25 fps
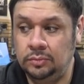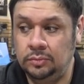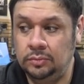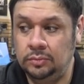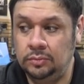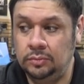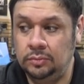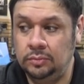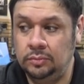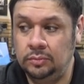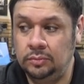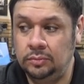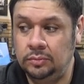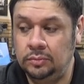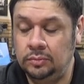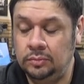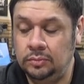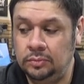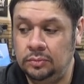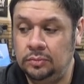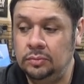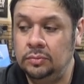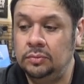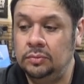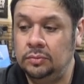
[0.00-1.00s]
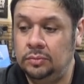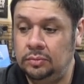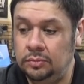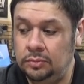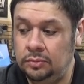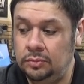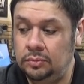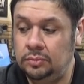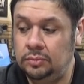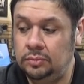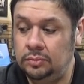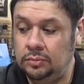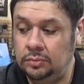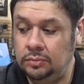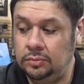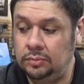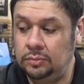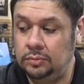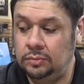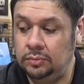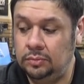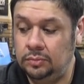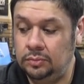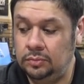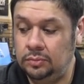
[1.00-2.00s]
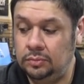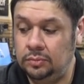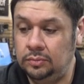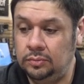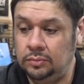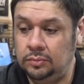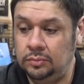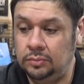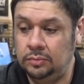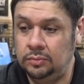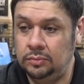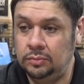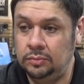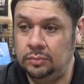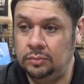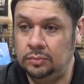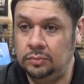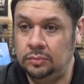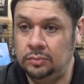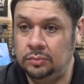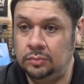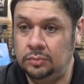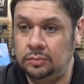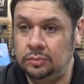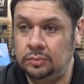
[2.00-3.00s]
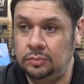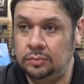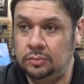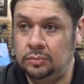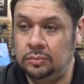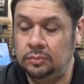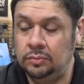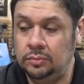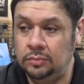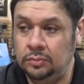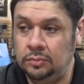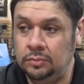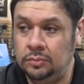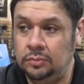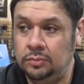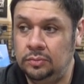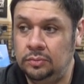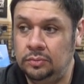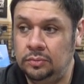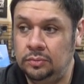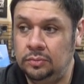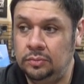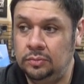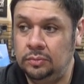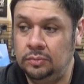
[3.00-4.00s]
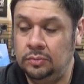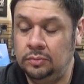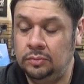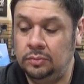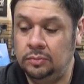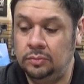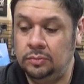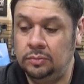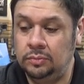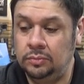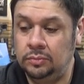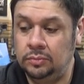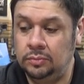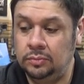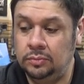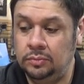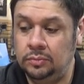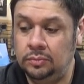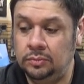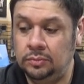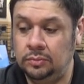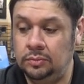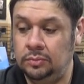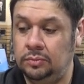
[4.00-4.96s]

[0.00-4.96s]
This person isn't speaking.